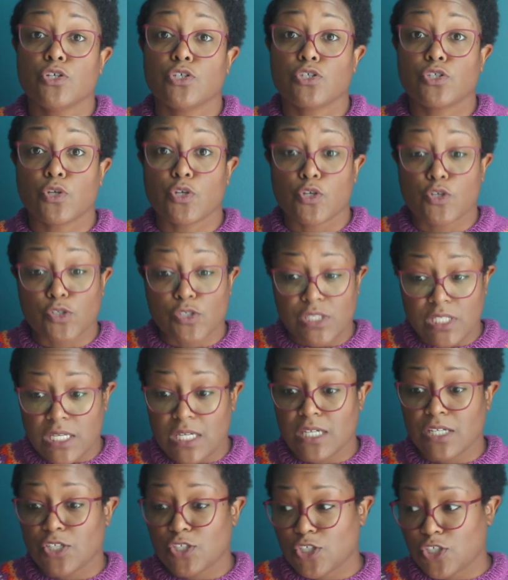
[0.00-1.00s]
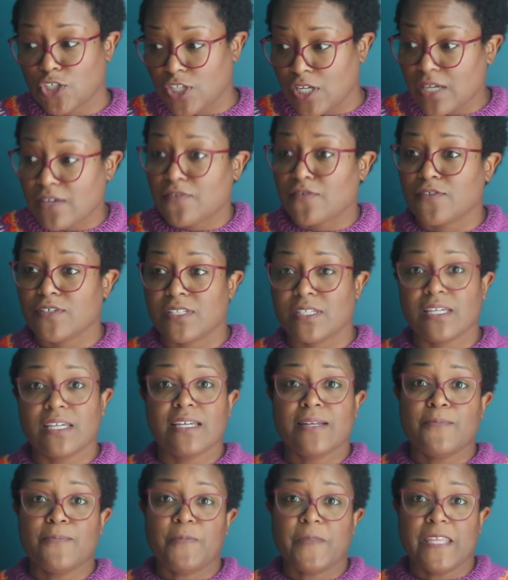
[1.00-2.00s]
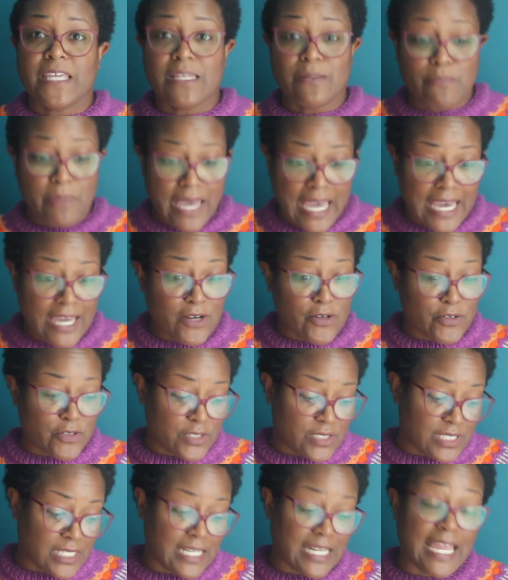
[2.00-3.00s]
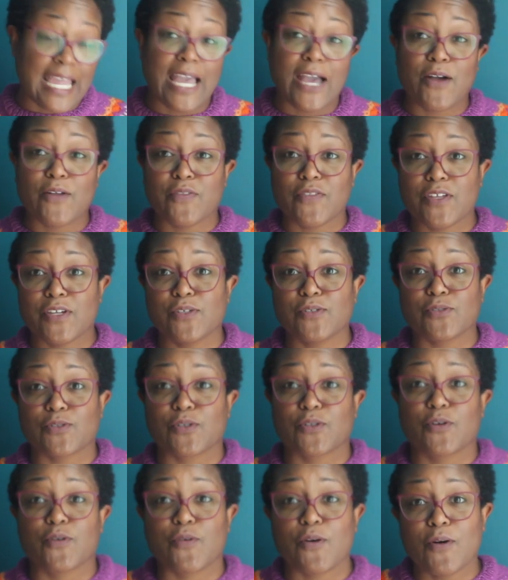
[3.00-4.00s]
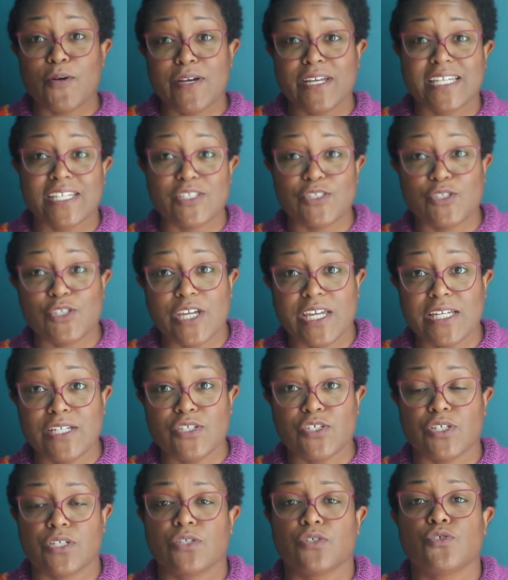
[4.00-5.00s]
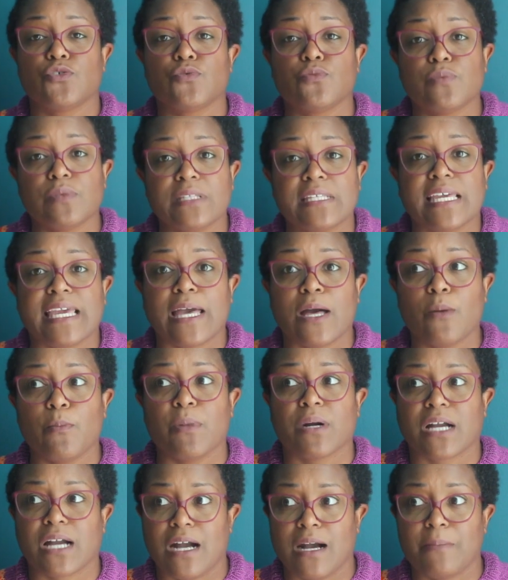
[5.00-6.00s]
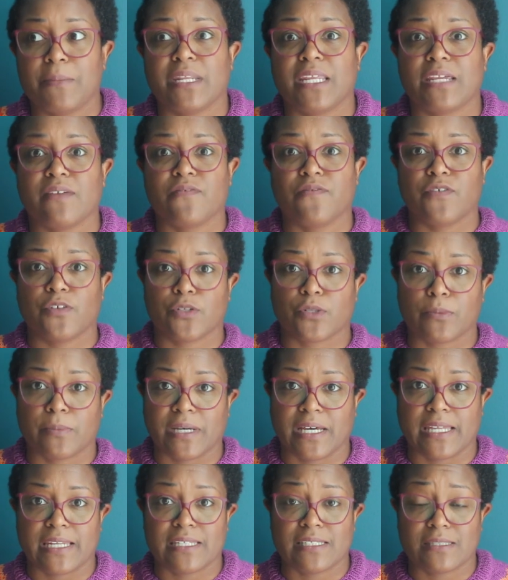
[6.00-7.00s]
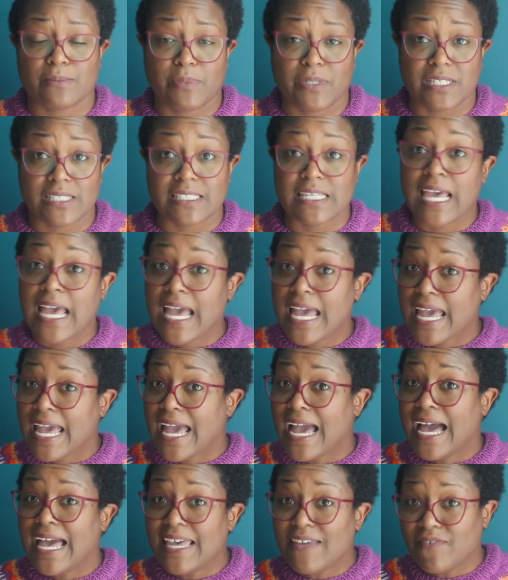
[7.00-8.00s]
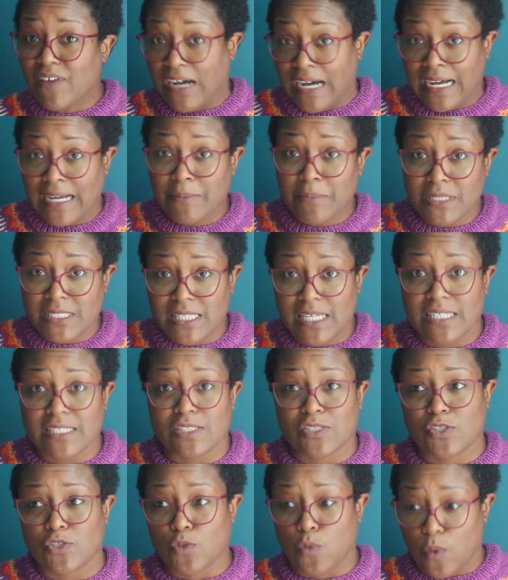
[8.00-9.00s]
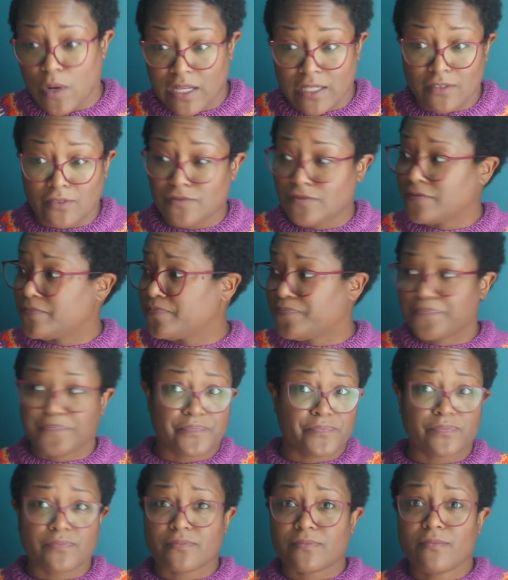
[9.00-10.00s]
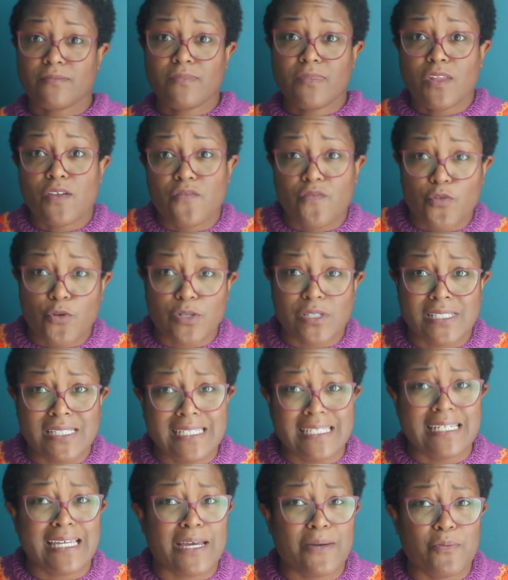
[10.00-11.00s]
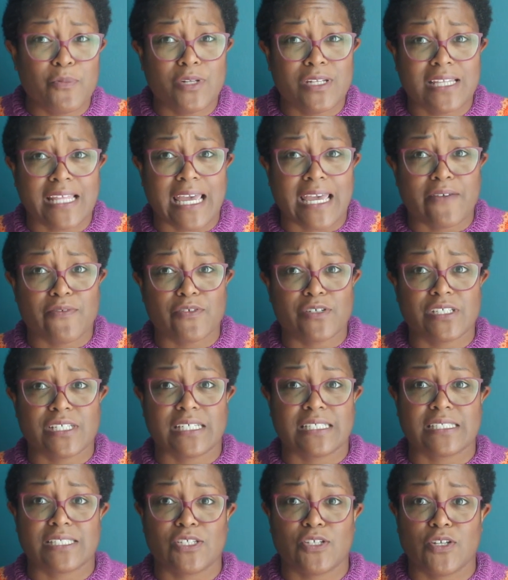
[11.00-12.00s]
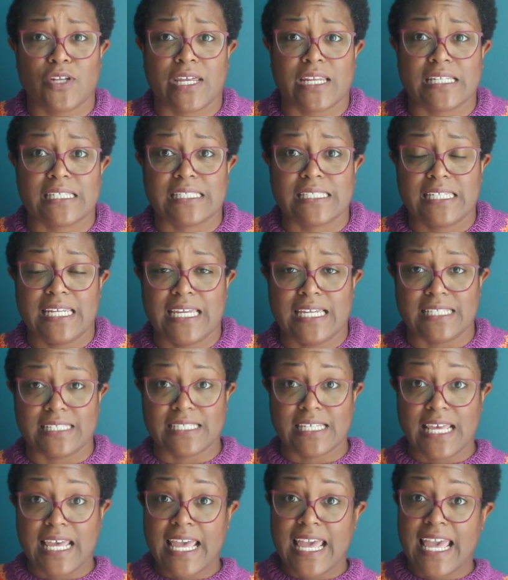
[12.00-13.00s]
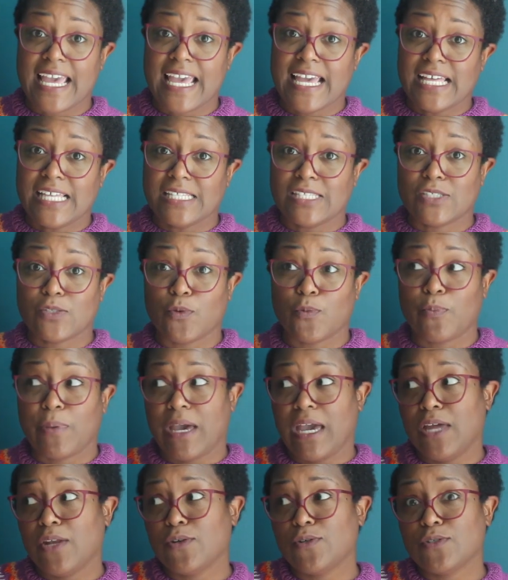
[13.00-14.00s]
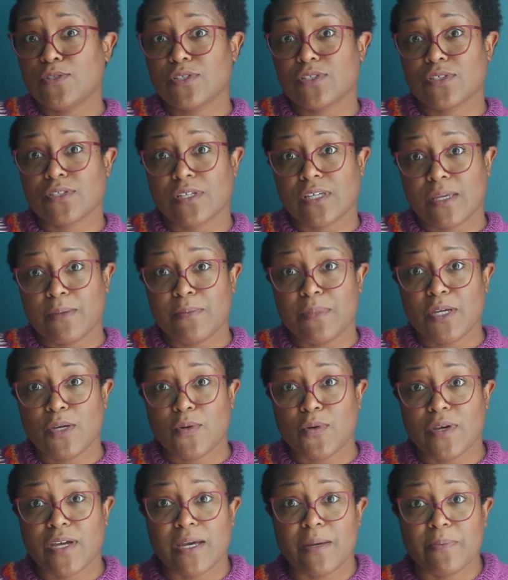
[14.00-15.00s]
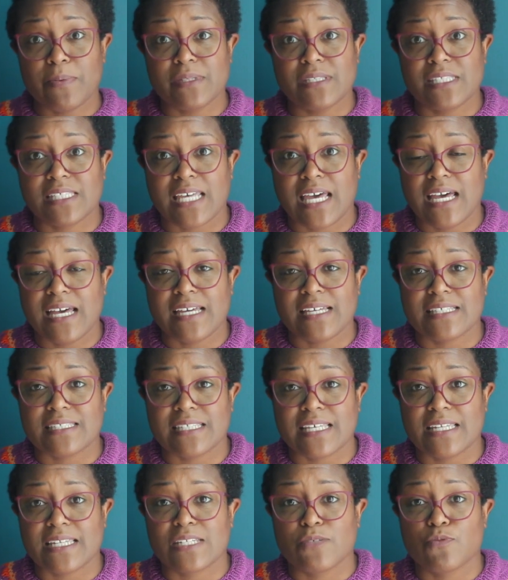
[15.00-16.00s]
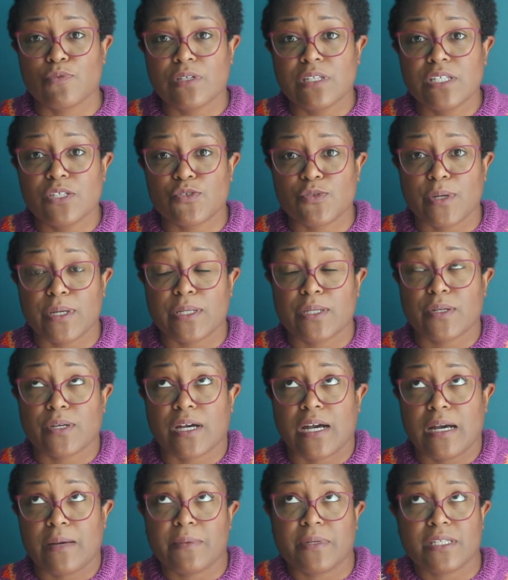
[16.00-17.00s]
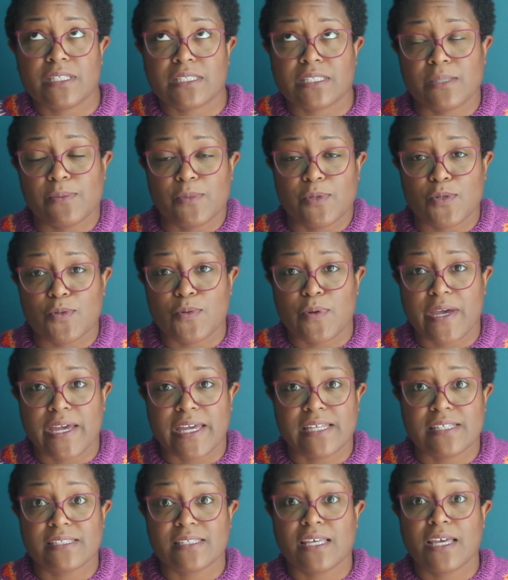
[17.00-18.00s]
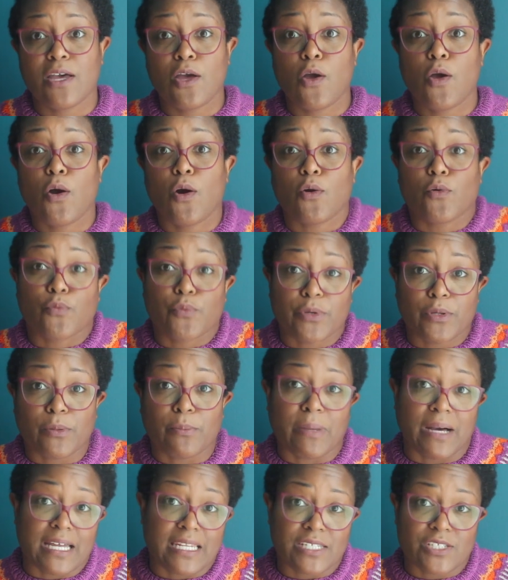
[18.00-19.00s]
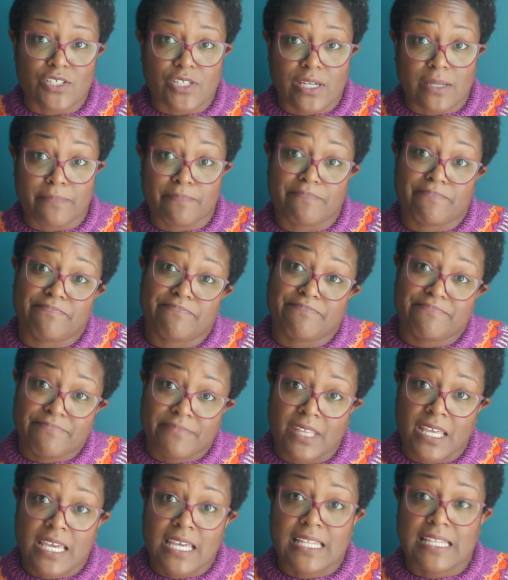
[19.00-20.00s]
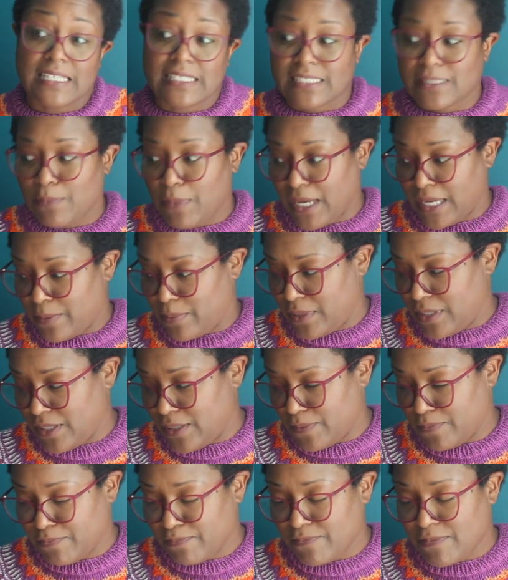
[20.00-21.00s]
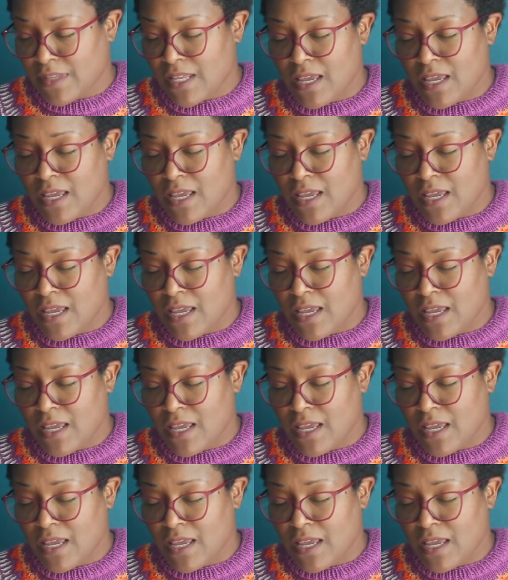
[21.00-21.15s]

So you're seeing a shift in patterns and how things are growing and changing to really help accommodate fuller bodies. Because if I'm a size 12, 14, I'm one of the average sizes in the United States. And so patterns can be going up in size and really trying to accommodate someone who has a real body shape. That's my opinion.